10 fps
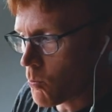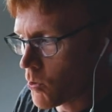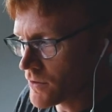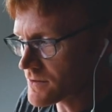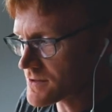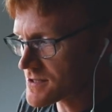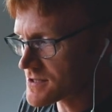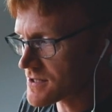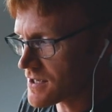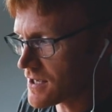
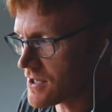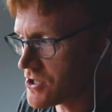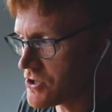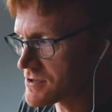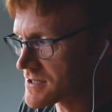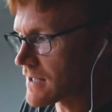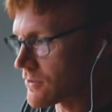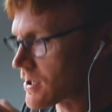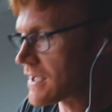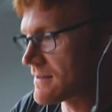once you start
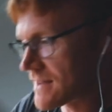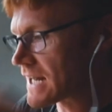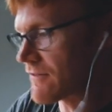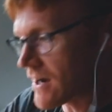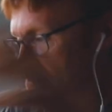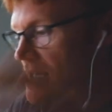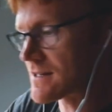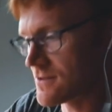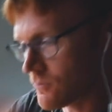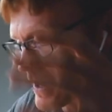looking into the kind of
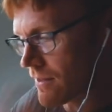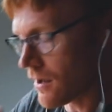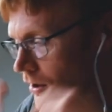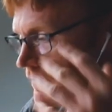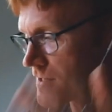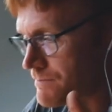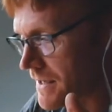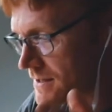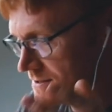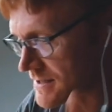architecture of the way that a lot of these
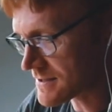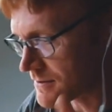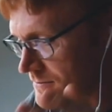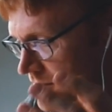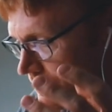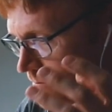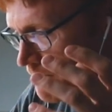big systems are